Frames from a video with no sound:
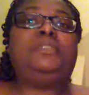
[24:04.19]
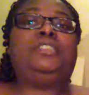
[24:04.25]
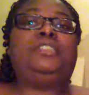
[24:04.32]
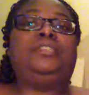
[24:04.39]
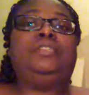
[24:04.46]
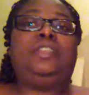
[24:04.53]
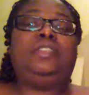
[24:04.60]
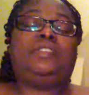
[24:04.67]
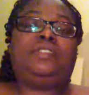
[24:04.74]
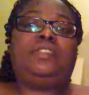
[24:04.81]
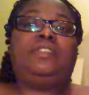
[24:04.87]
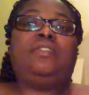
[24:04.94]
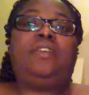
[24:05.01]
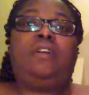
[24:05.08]
I mean, it's
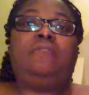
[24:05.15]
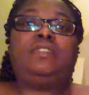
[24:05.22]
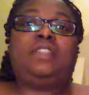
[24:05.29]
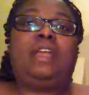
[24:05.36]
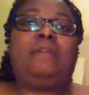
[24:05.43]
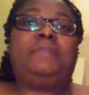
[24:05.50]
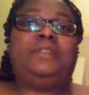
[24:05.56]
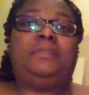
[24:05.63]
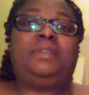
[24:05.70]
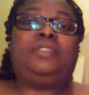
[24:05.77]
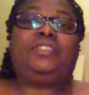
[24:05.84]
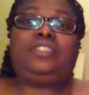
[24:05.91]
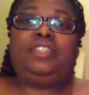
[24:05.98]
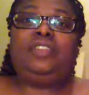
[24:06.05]
still overtime, but it
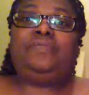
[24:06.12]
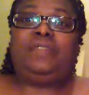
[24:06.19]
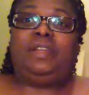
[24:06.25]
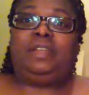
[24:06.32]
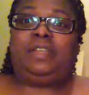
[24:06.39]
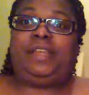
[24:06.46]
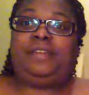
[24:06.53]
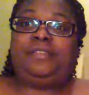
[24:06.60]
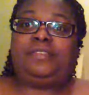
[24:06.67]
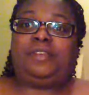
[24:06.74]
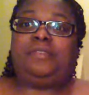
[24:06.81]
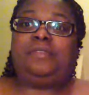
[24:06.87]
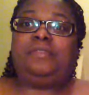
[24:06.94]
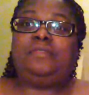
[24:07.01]
makes your shift run later.
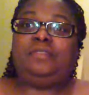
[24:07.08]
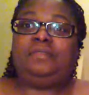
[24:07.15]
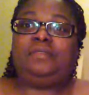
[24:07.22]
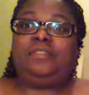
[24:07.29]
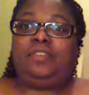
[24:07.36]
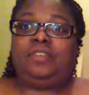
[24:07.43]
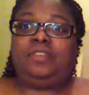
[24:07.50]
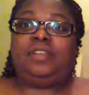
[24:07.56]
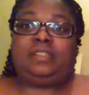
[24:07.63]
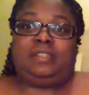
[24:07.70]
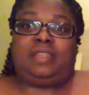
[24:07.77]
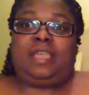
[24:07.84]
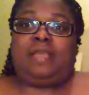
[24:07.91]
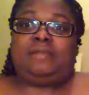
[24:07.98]
So
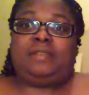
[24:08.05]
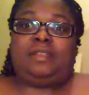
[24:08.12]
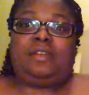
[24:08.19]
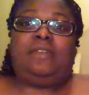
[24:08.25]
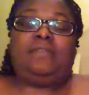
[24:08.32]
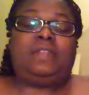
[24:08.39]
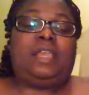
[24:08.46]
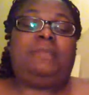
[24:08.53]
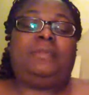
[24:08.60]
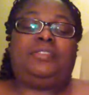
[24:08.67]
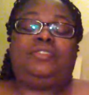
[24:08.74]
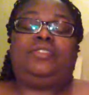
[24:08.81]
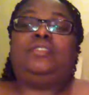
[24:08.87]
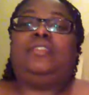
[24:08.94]
because the games get over late,
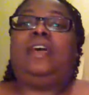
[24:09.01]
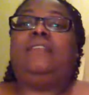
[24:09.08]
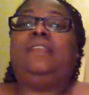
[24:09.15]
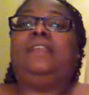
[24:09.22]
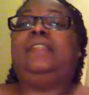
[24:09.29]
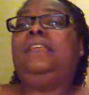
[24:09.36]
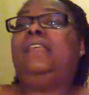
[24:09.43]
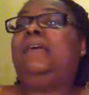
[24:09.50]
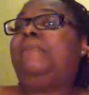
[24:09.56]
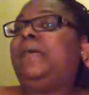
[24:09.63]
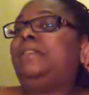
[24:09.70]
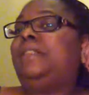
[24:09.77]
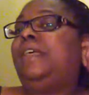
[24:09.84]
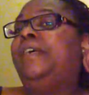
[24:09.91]
but you still have to clean up
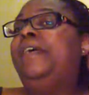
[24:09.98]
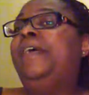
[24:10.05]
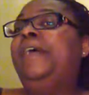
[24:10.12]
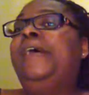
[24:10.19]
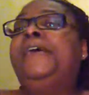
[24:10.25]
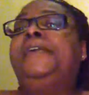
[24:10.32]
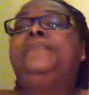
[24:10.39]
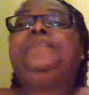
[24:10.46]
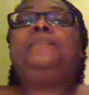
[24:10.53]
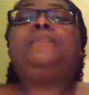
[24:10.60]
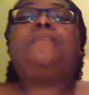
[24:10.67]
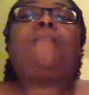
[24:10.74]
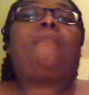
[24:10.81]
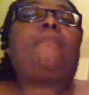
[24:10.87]
out there.
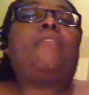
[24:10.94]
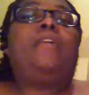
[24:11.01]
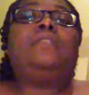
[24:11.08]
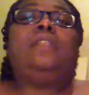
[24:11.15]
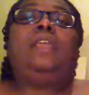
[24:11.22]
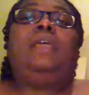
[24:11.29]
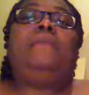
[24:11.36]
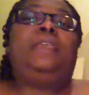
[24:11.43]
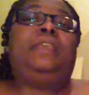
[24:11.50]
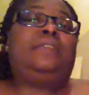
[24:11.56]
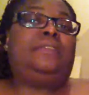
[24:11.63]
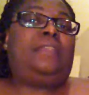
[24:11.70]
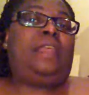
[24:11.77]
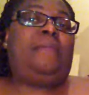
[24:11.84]
So they
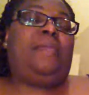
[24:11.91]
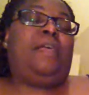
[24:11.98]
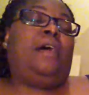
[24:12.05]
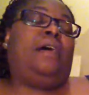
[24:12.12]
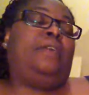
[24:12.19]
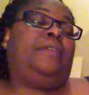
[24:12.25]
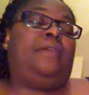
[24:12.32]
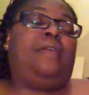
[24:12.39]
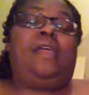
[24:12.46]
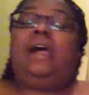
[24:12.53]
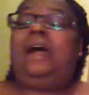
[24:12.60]
be arguing.